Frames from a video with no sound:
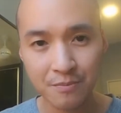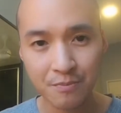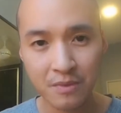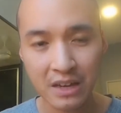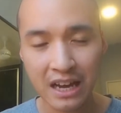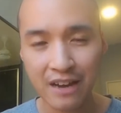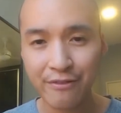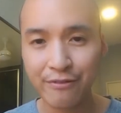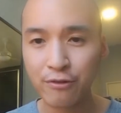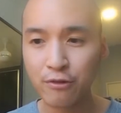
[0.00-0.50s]

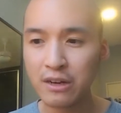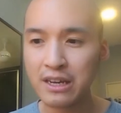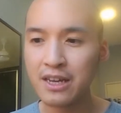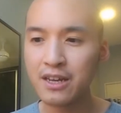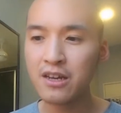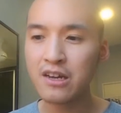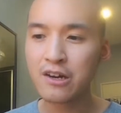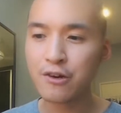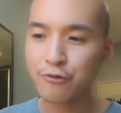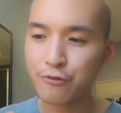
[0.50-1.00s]
and fully
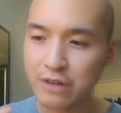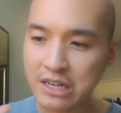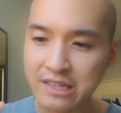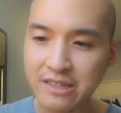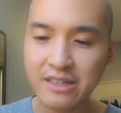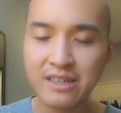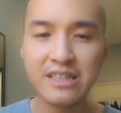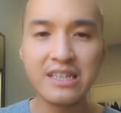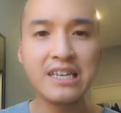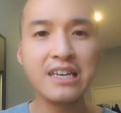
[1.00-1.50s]

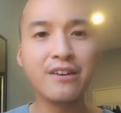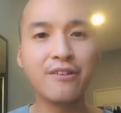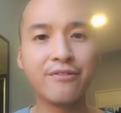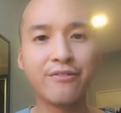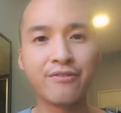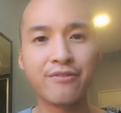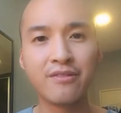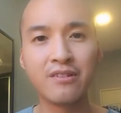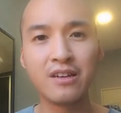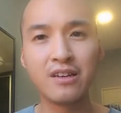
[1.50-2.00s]

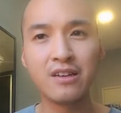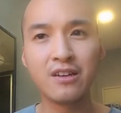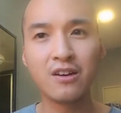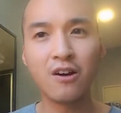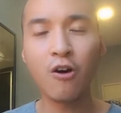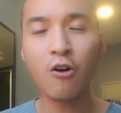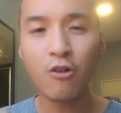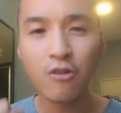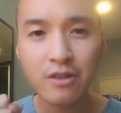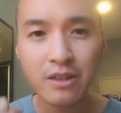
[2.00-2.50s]
receive
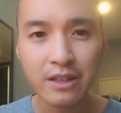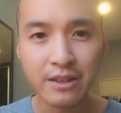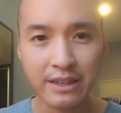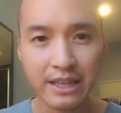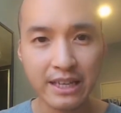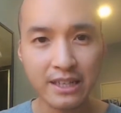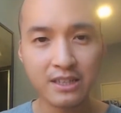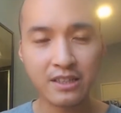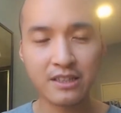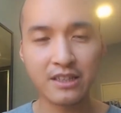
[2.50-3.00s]
all the
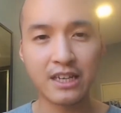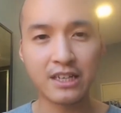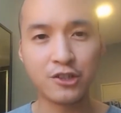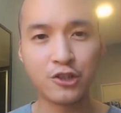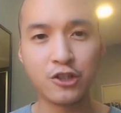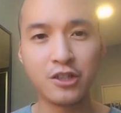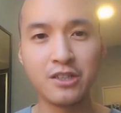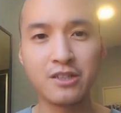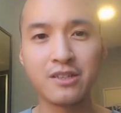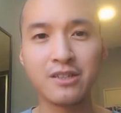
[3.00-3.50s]
things that
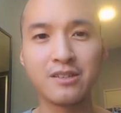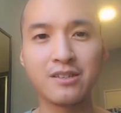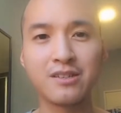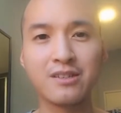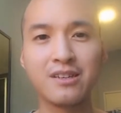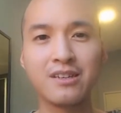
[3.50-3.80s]
Jesus